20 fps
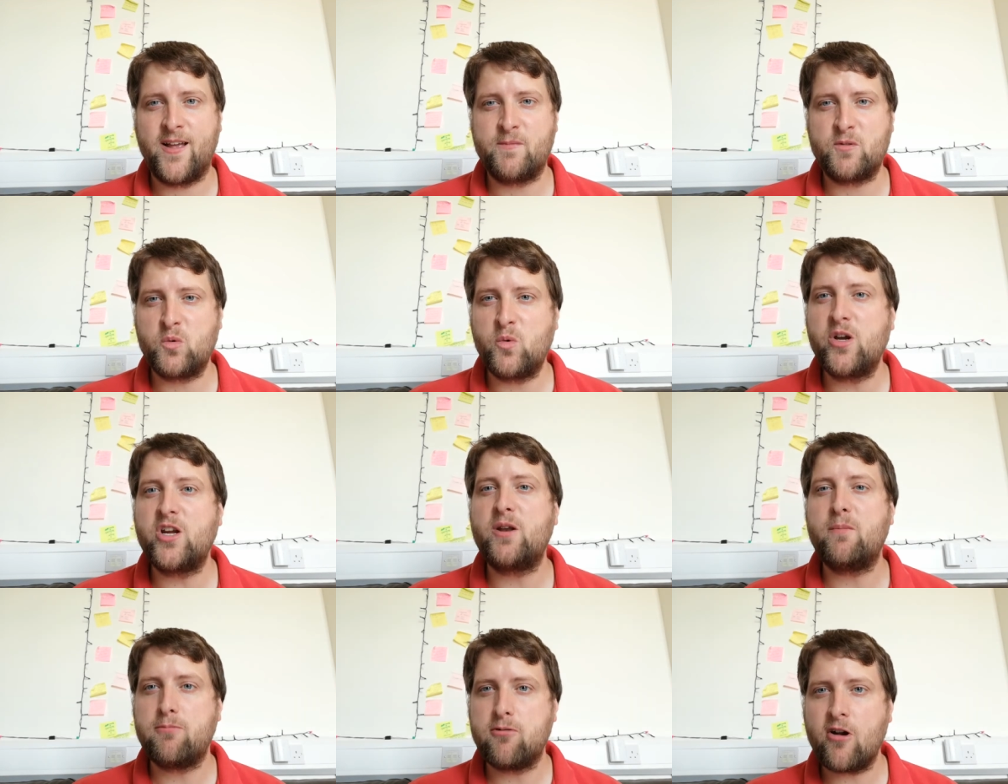So we're
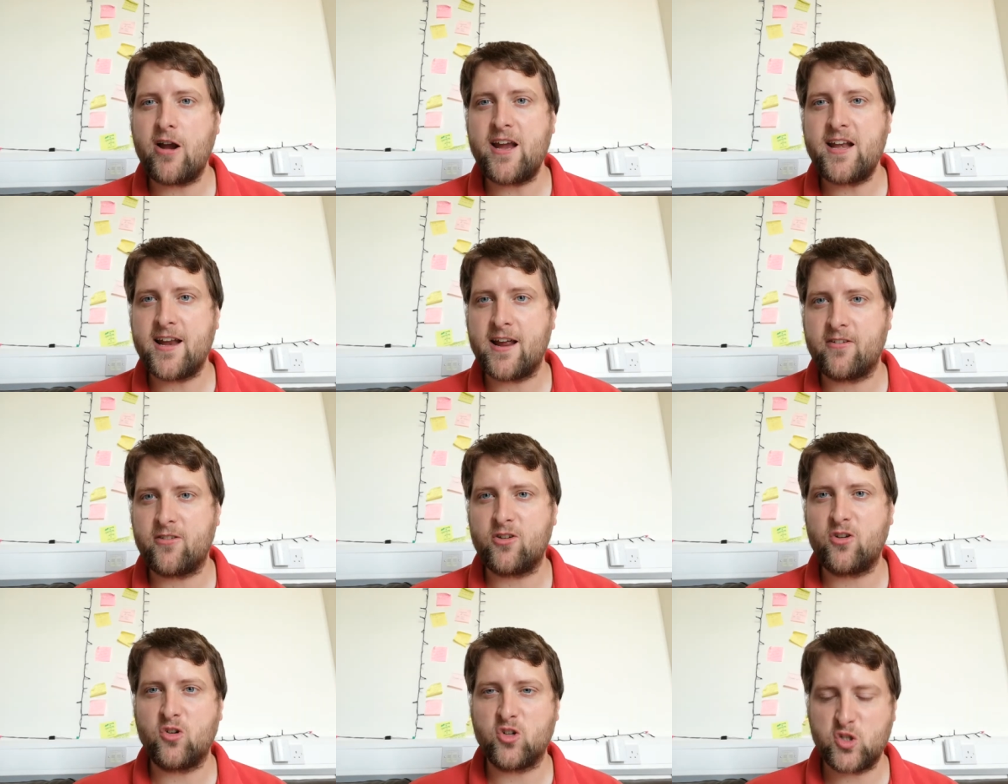going to pray now
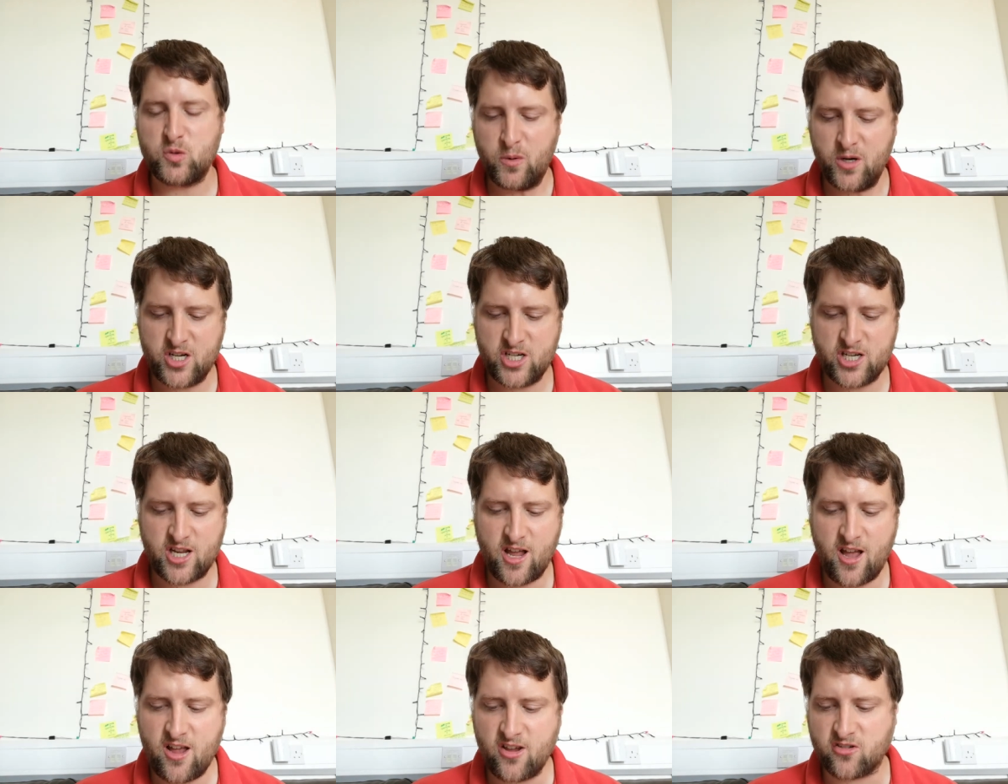that God speaks
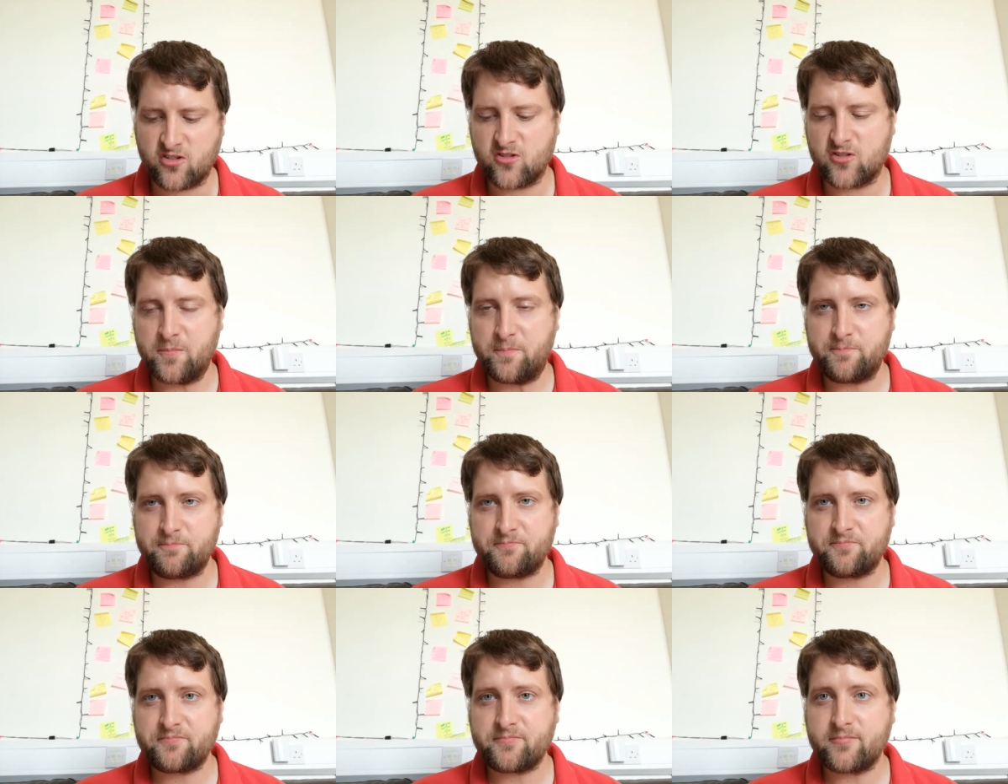to us
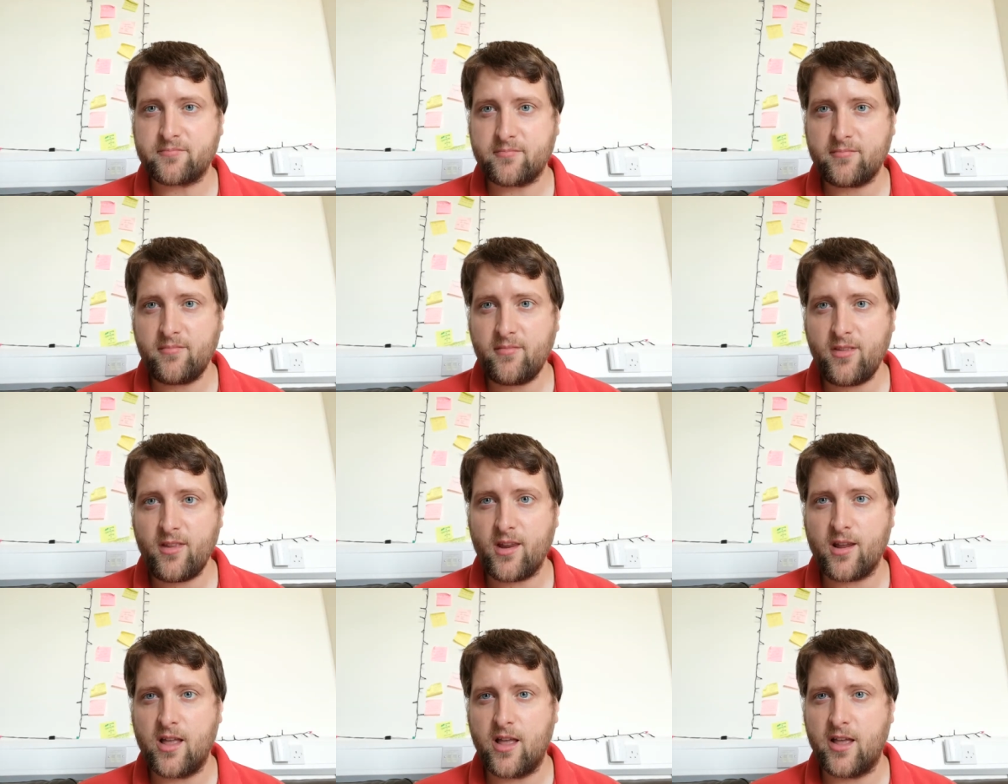
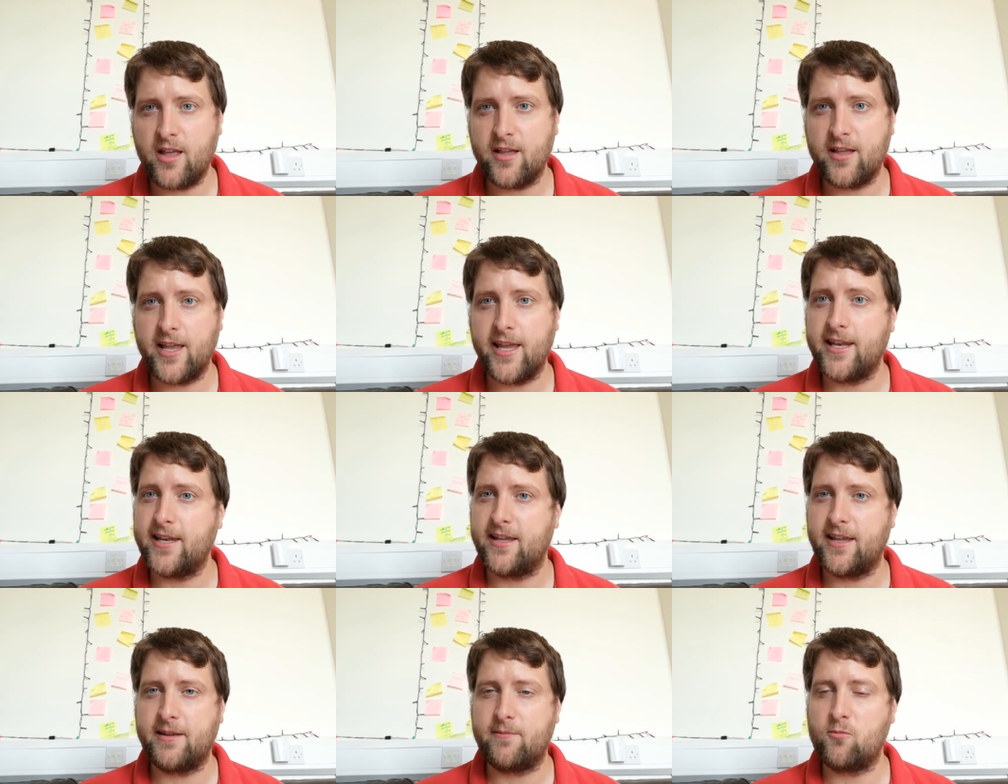
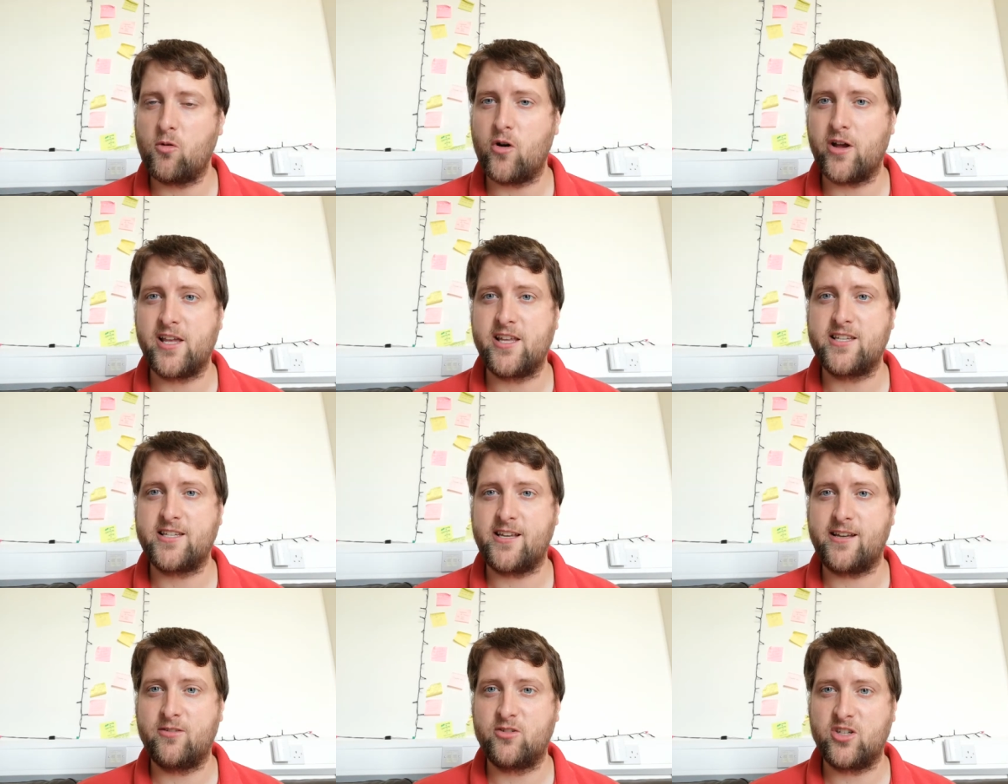in what he
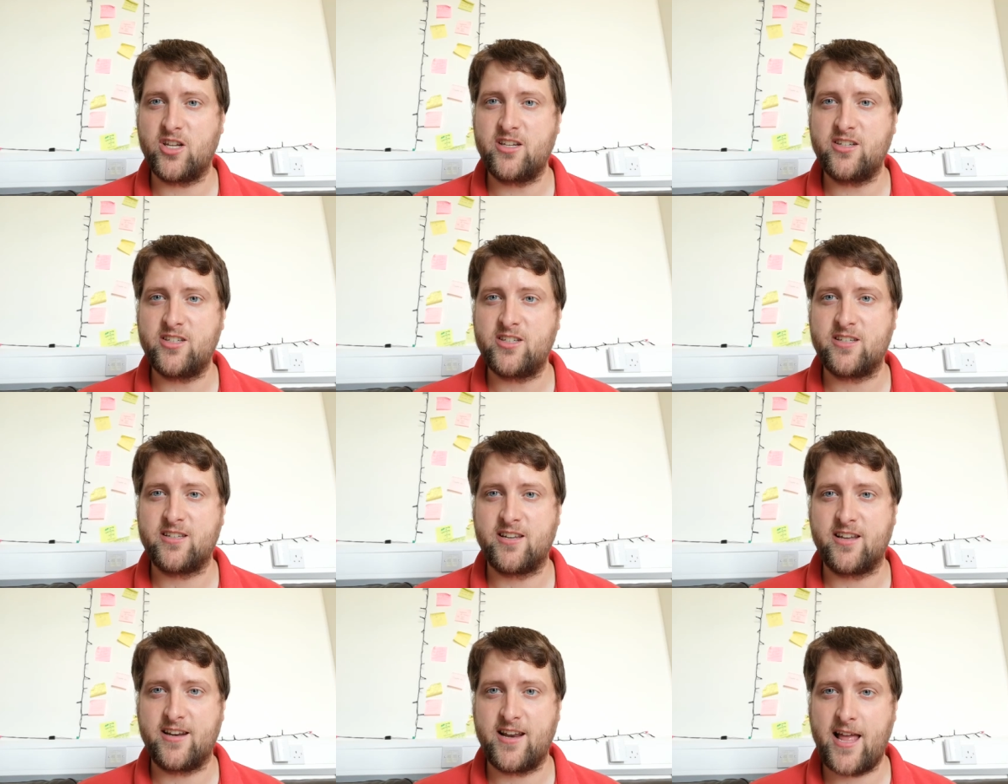tells us
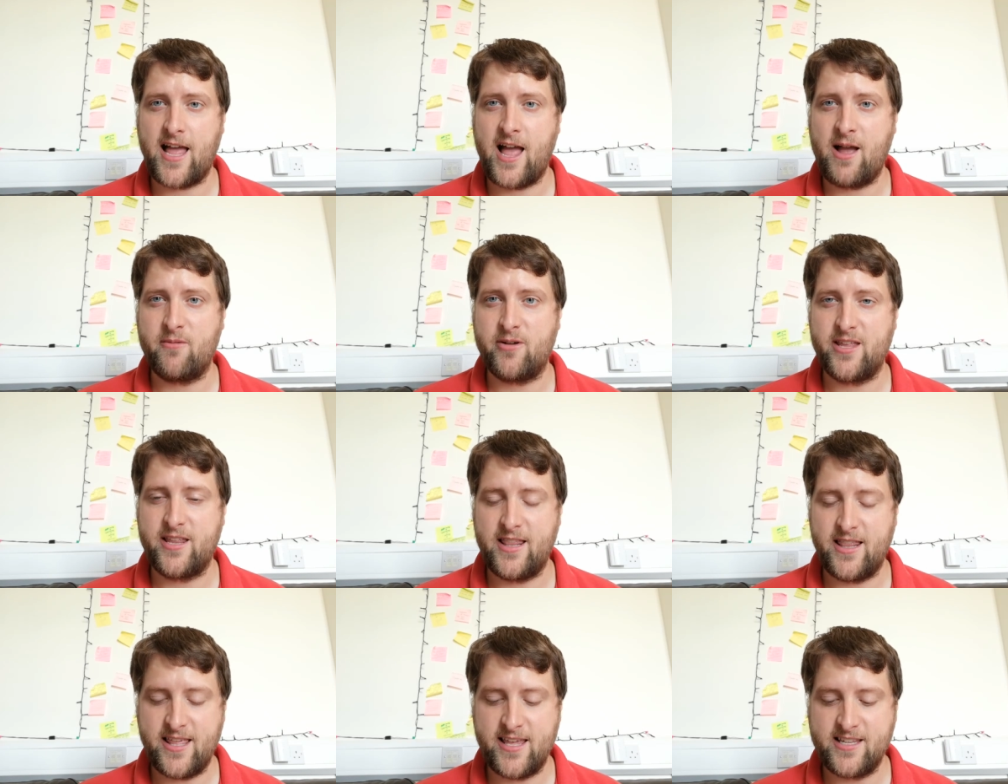and how
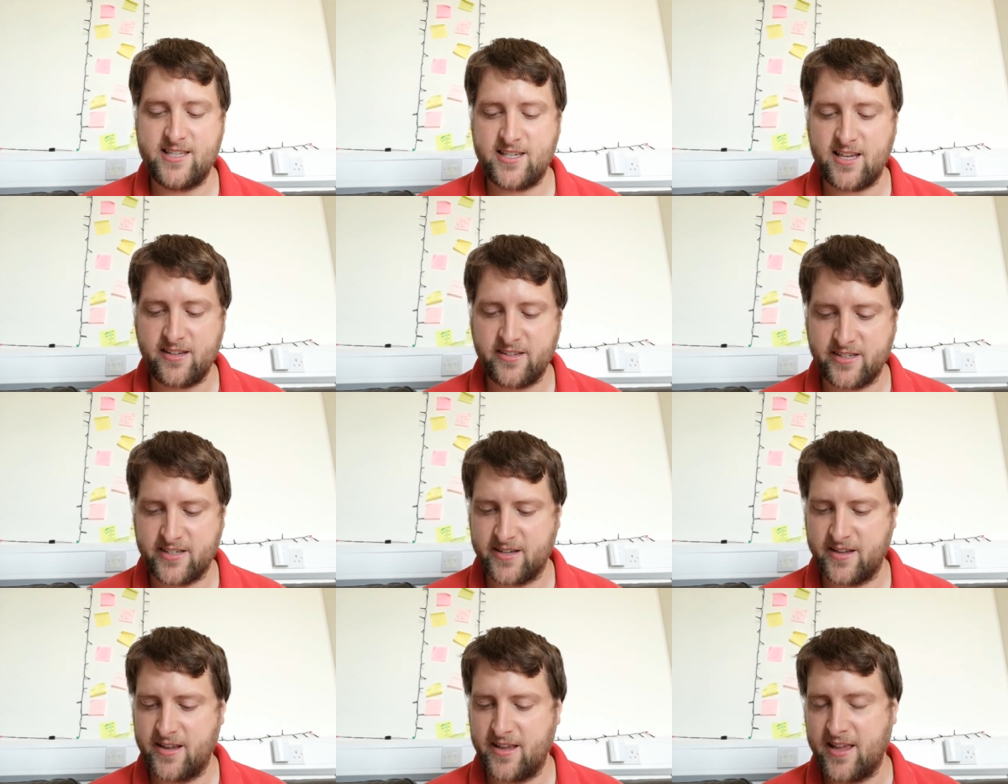he leads
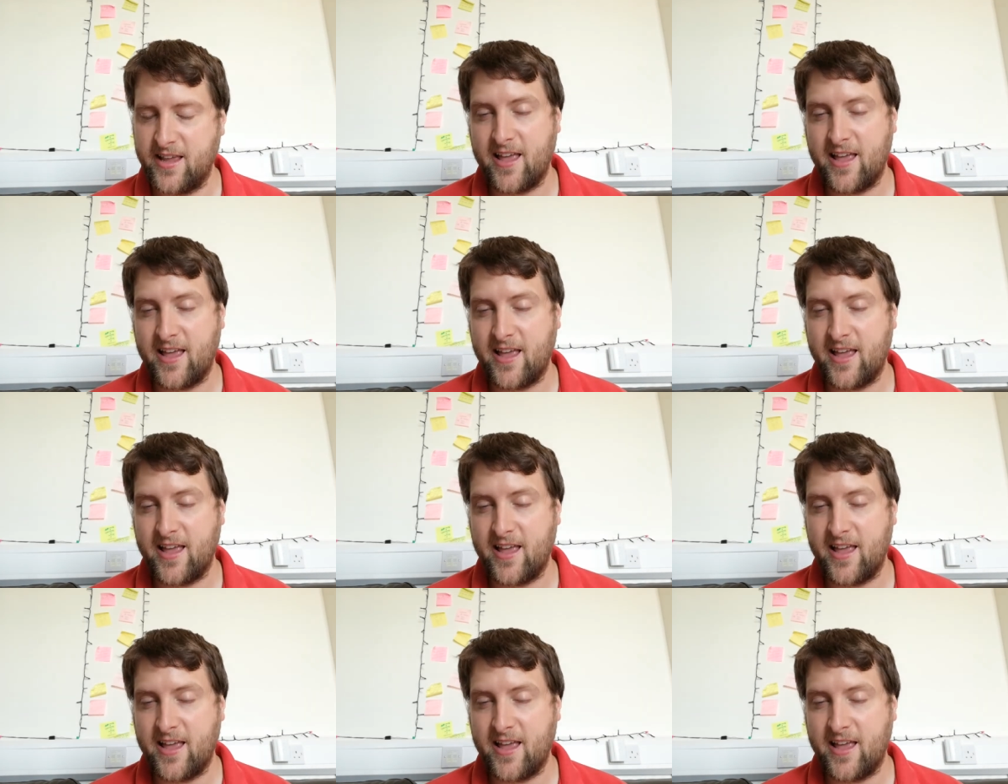us.